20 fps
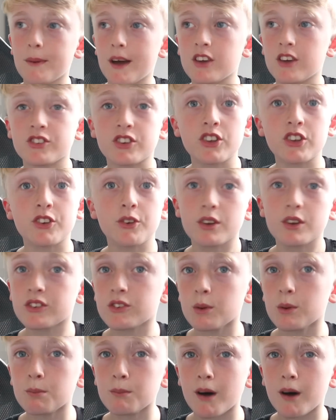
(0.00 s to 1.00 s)
message you his
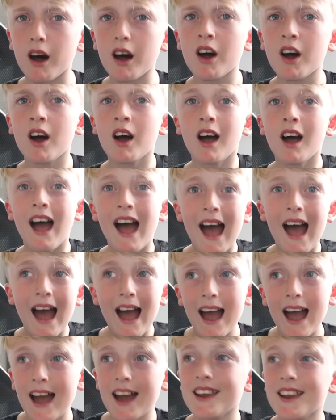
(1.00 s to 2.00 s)
number.
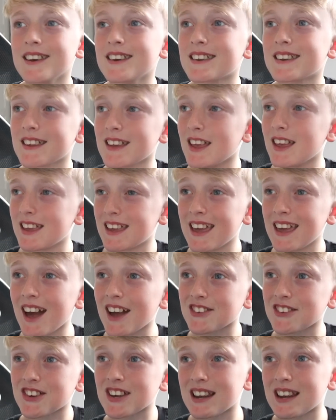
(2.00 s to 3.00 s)
And he
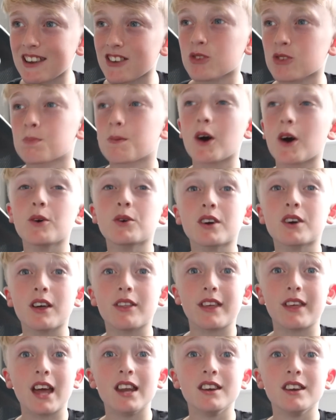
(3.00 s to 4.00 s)
actually spoke at
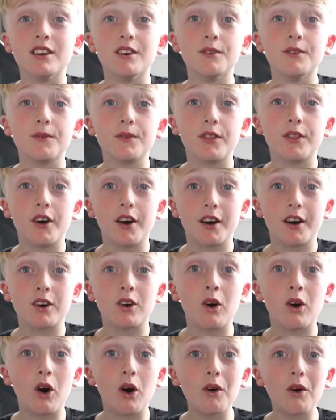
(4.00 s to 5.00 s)
the end of the
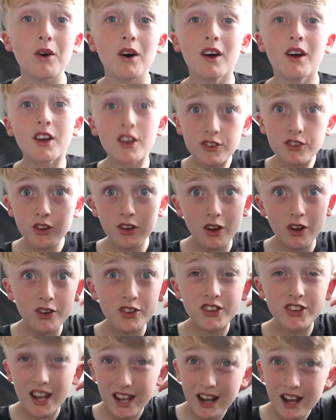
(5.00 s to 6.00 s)
call. So go
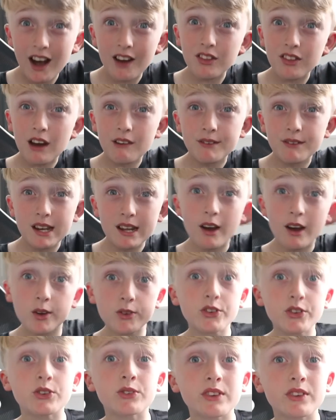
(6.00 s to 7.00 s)
and check out that video
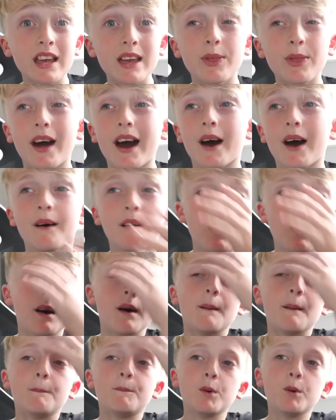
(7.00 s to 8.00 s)
to see that.
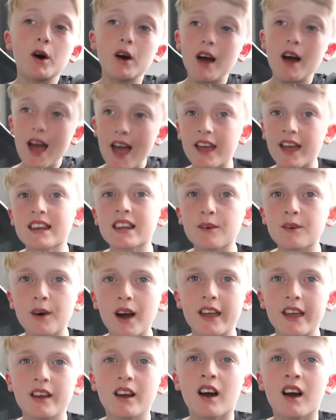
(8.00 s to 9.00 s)
But
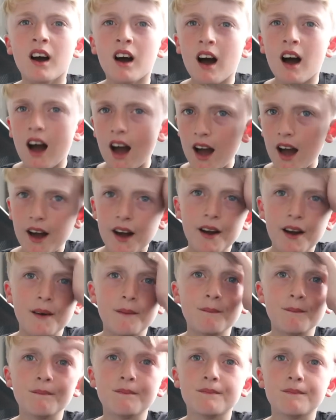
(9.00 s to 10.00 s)
anyway,
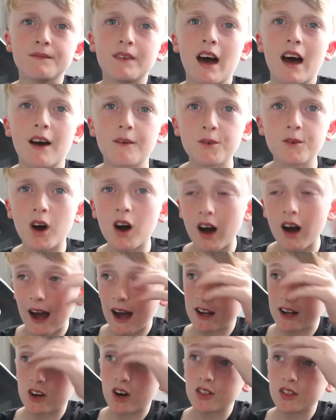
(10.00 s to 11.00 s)

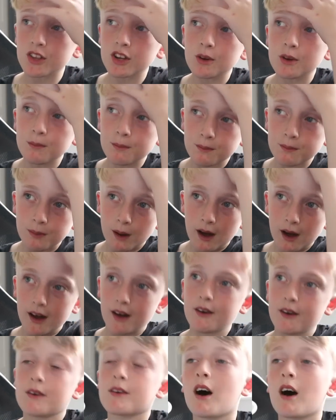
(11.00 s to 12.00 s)
I got the
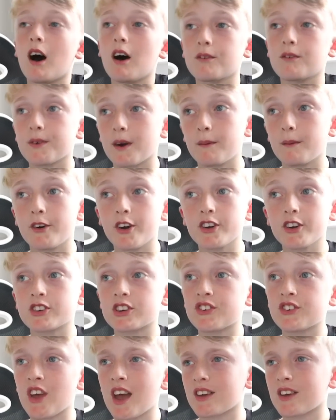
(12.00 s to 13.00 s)
number from her.
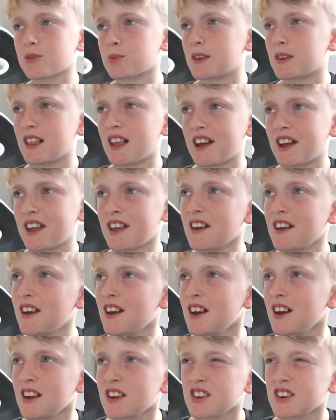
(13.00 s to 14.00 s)
She texted me like,
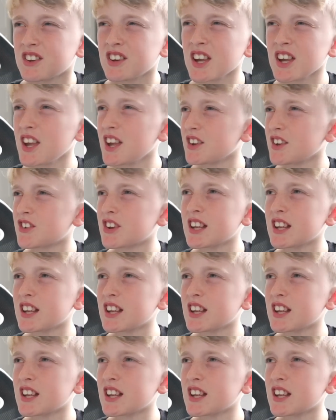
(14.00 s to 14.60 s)
she